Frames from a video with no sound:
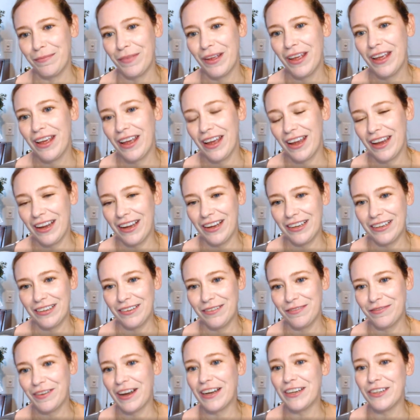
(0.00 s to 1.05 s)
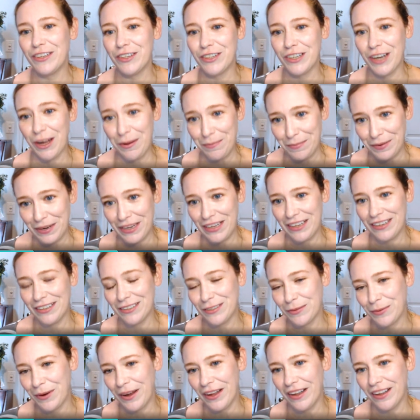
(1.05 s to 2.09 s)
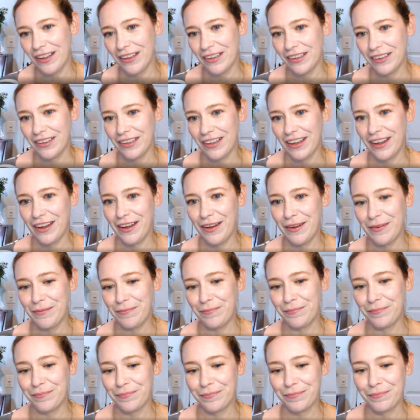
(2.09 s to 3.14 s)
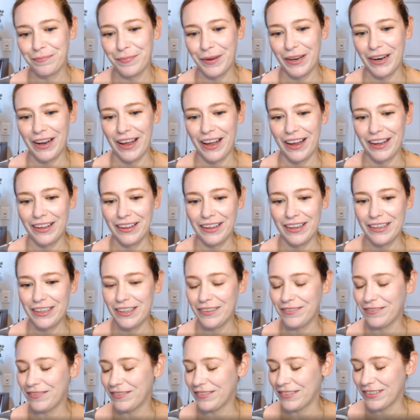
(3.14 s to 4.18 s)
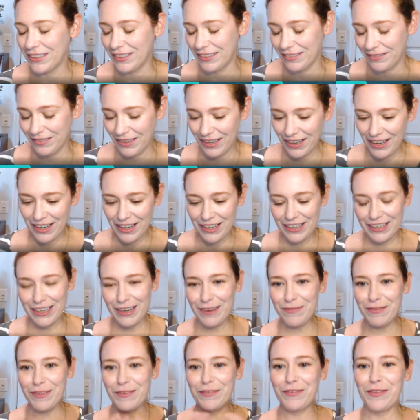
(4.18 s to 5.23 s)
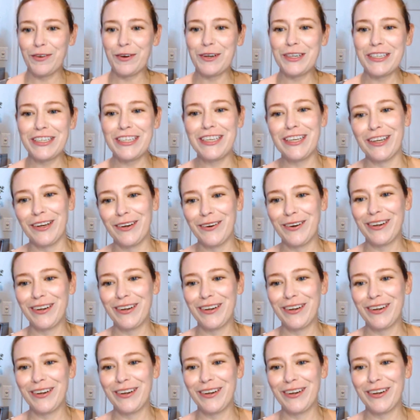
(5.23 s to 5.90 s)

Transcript: and find your company as well. But I like to give the floor to you.